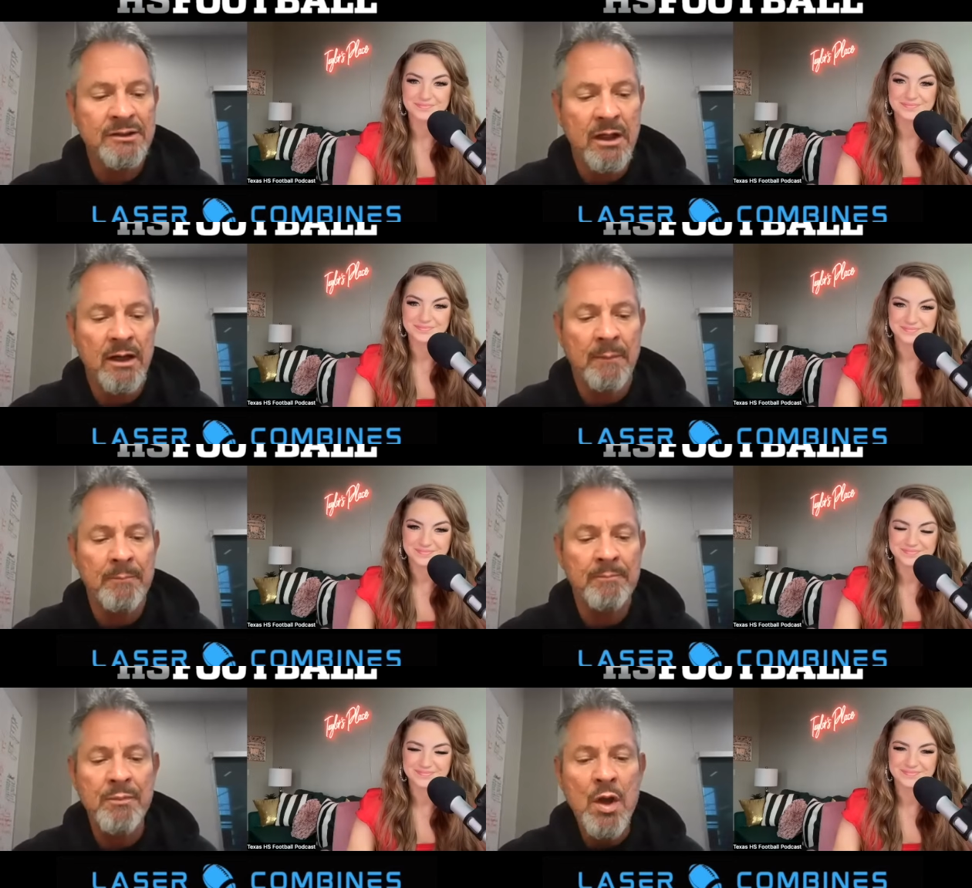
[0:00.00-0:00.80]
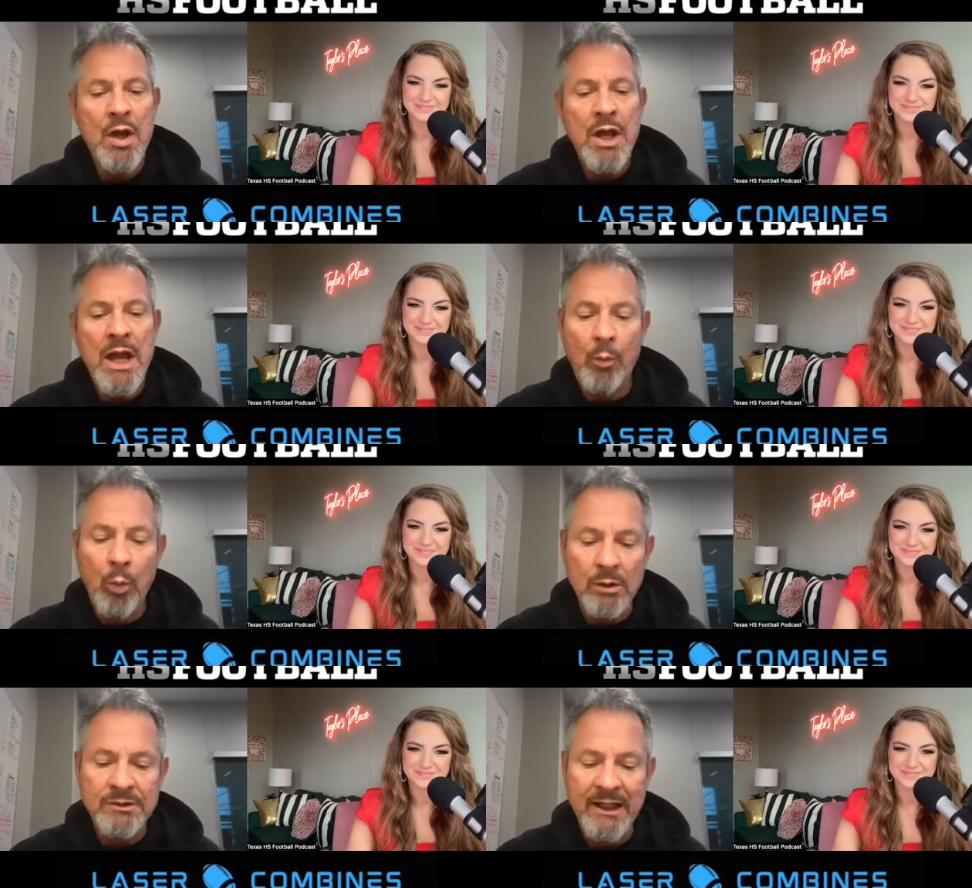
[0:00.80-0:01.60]
Speaker 1: Mm-hmm. Um, and
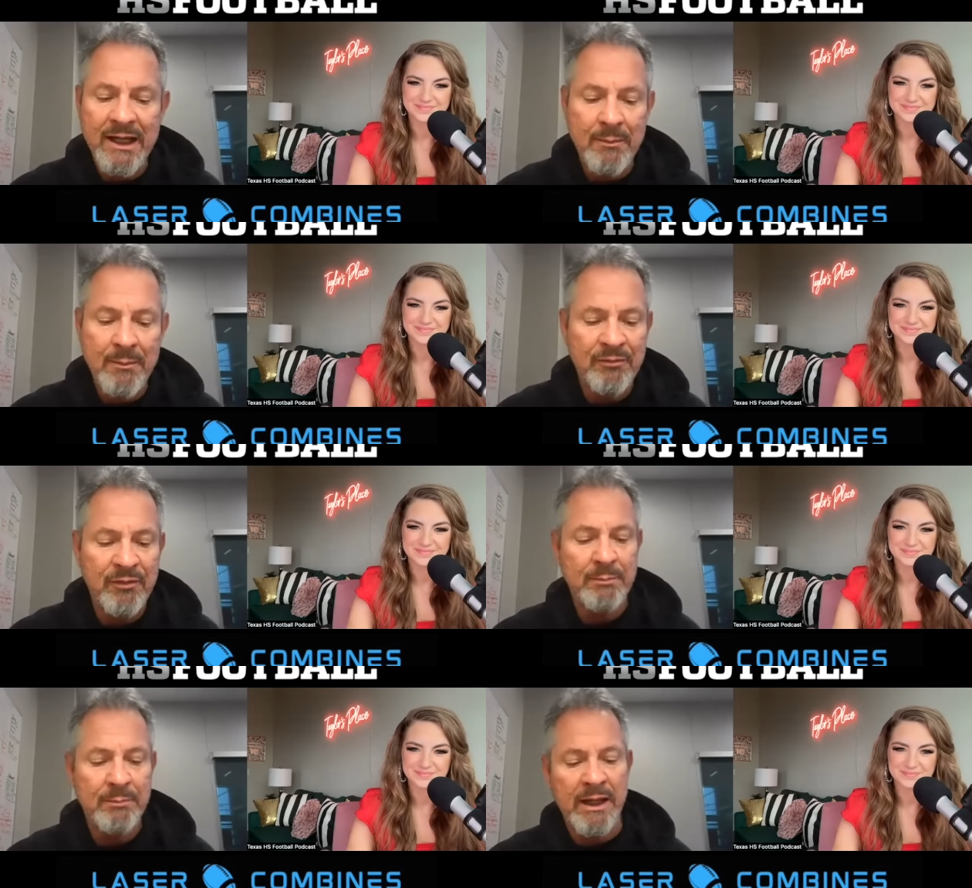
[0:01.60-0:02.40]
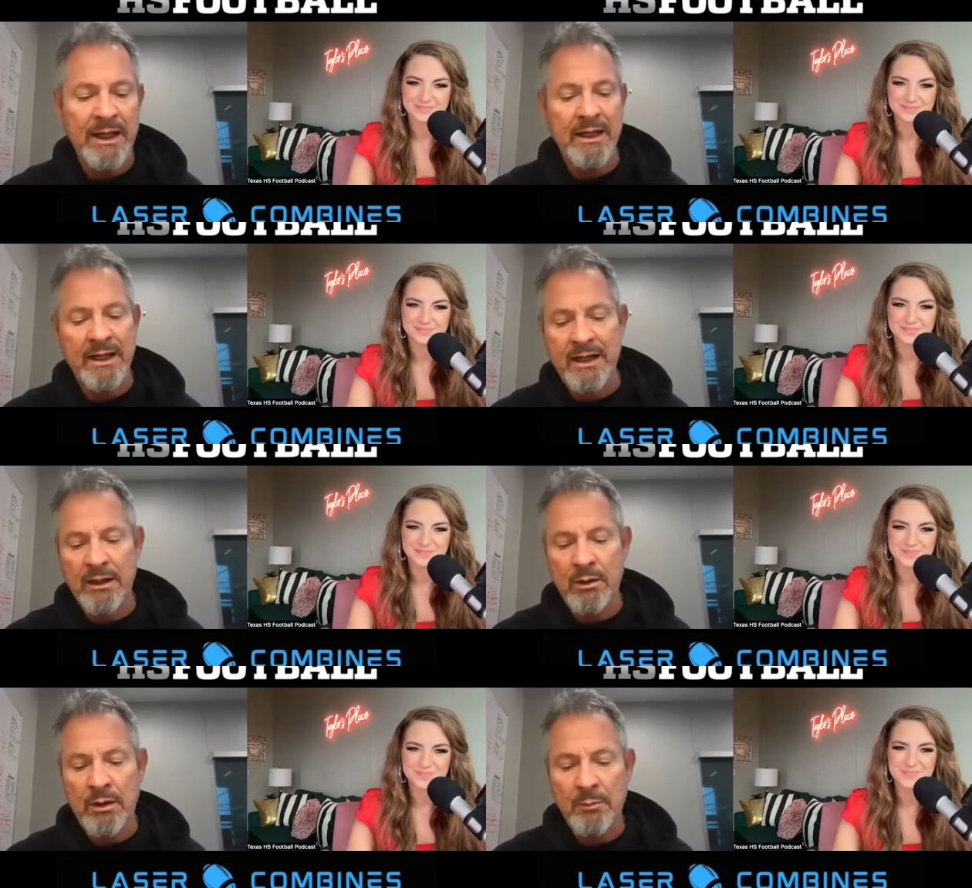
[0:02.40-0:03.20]
once I get my feet planted here,
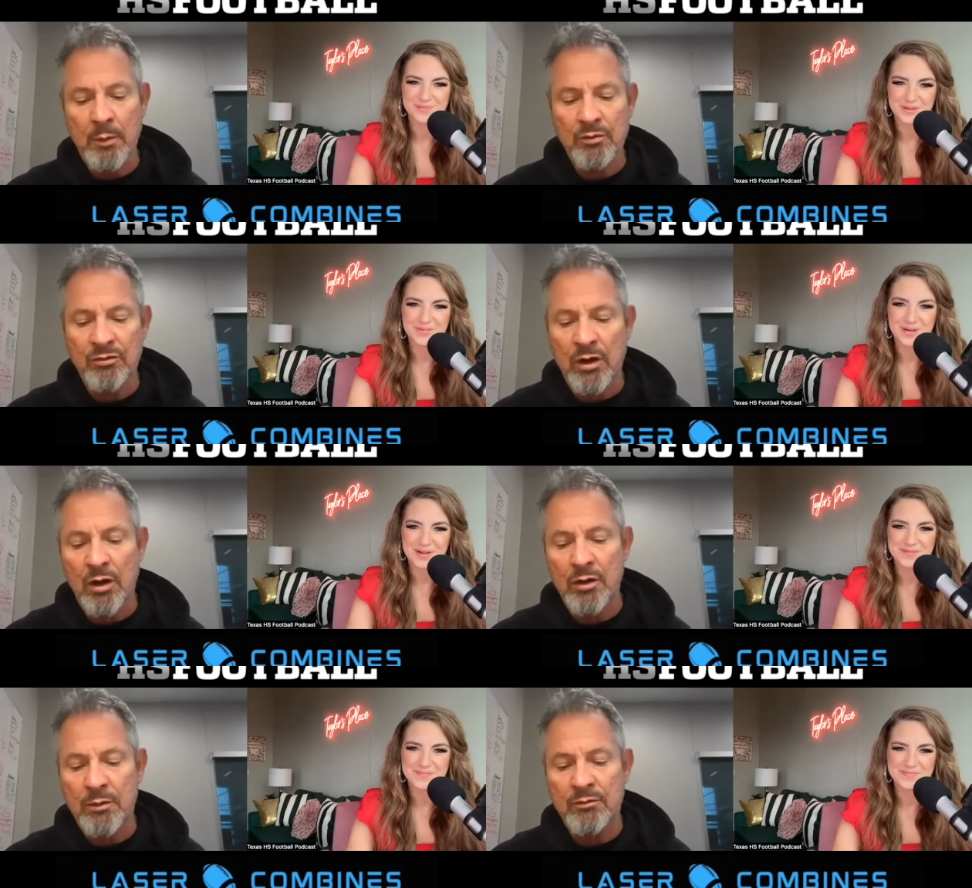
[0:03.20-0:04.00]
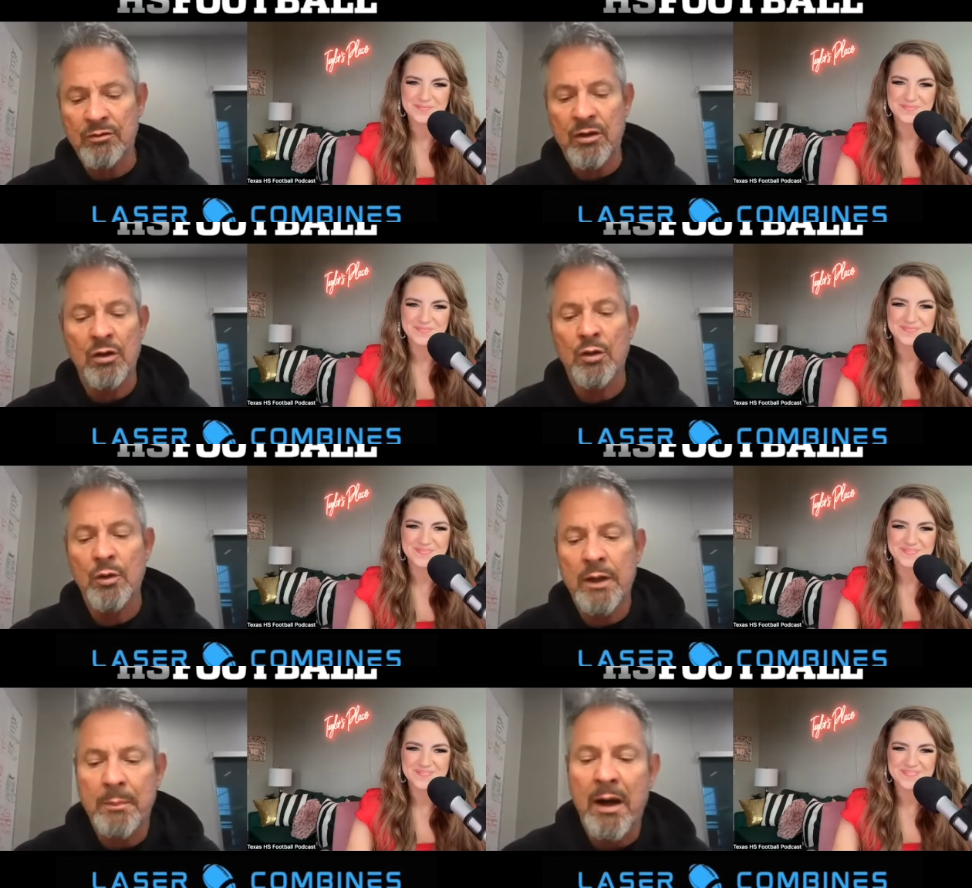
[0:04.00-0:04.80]
I'm going to start start doing the
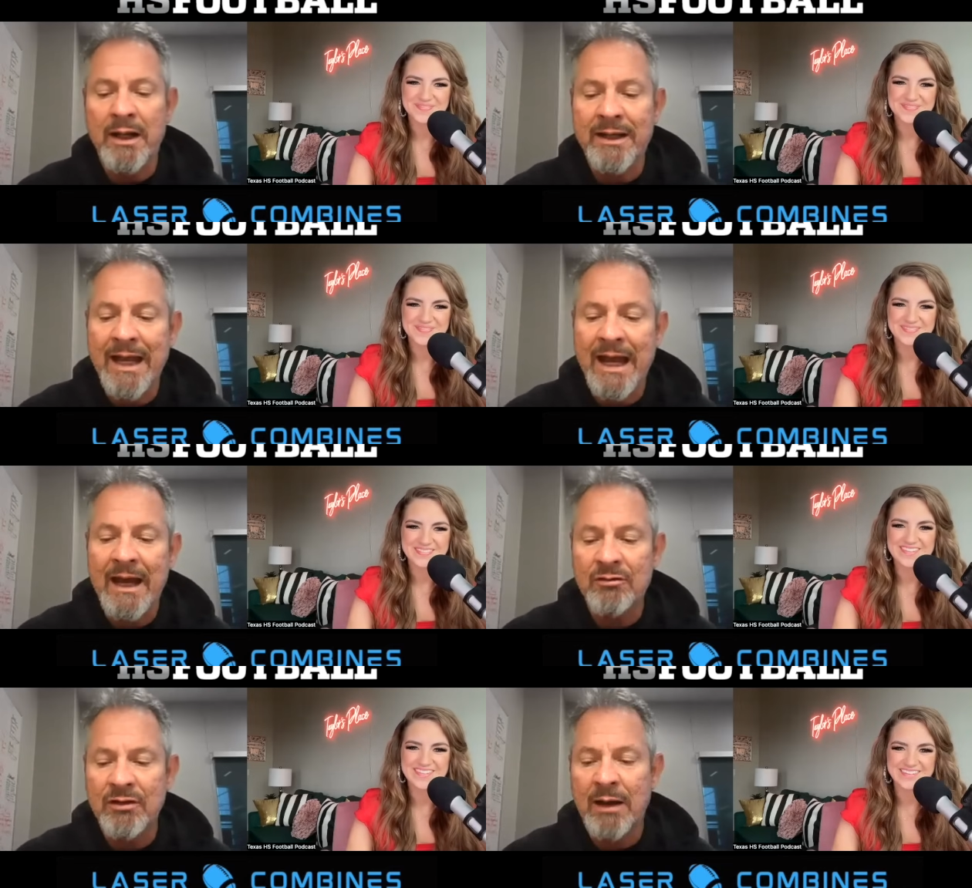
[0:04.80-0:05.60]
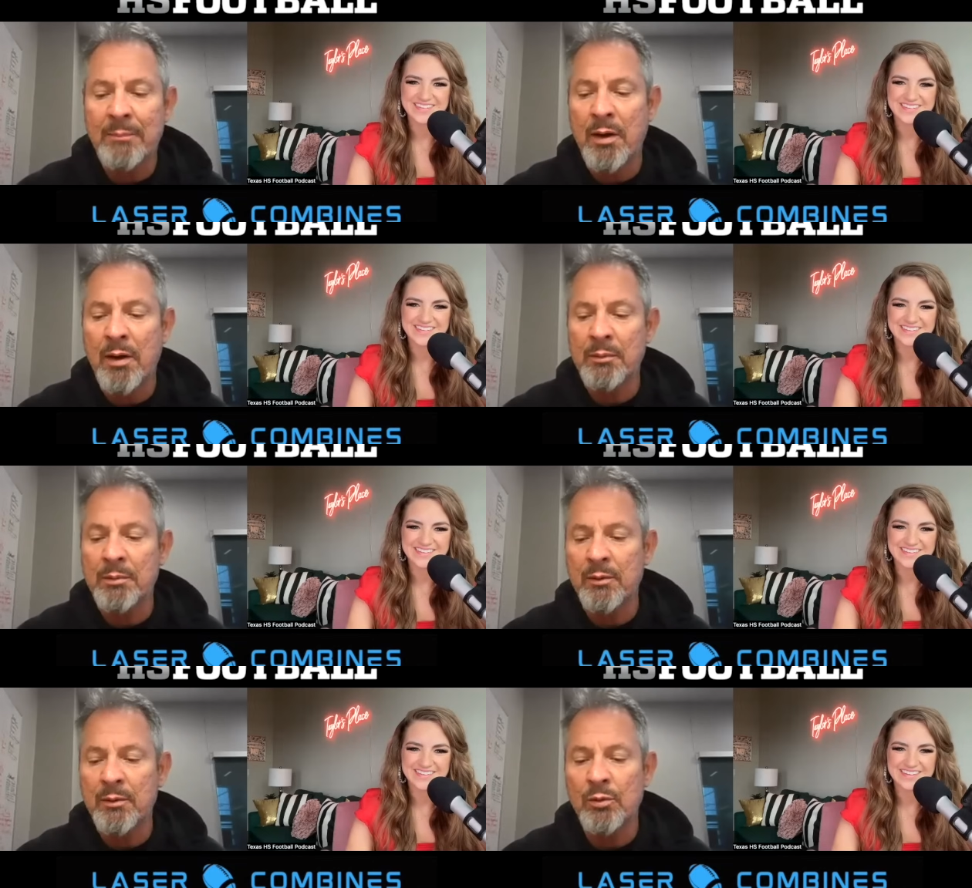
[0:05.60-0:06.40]
podcast. I probably
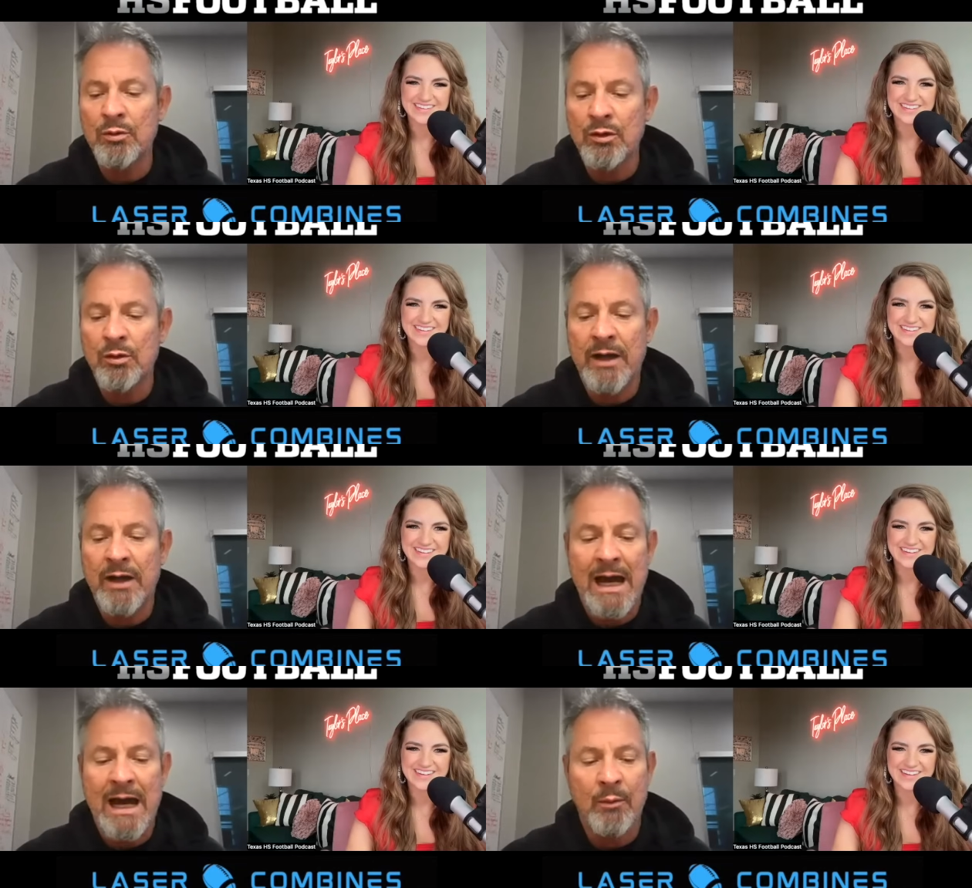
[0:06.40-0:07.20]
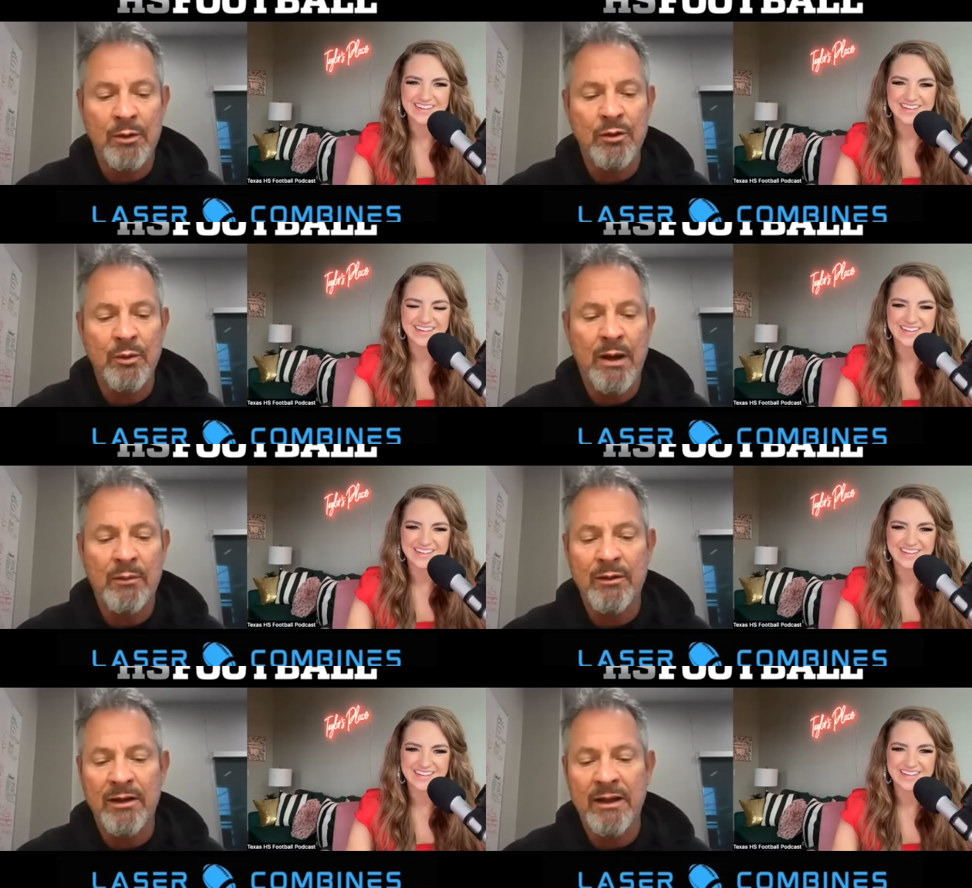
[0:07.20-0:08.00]
won't do the hour, two hour
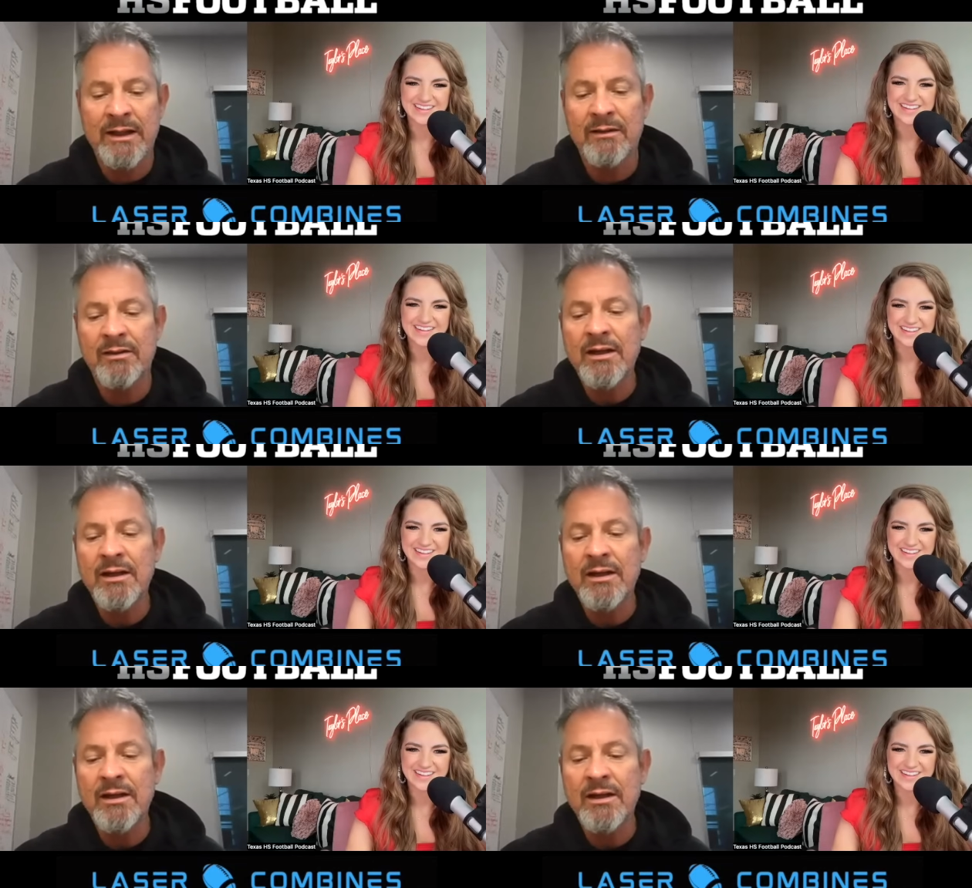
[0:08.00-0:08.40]
length